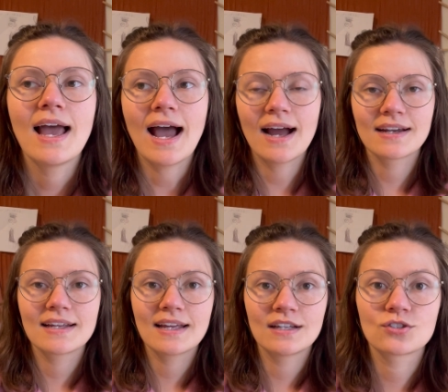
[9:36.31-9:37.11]

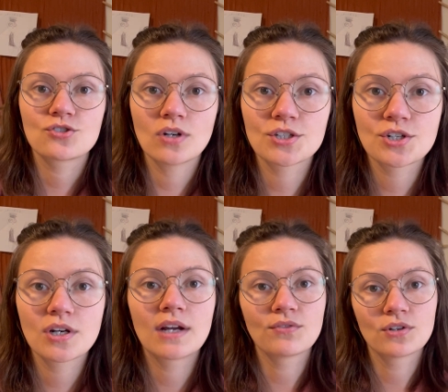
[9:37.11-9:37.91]
adding in structure
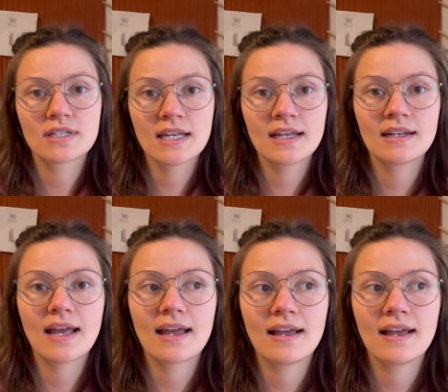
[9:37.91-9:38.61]
and routine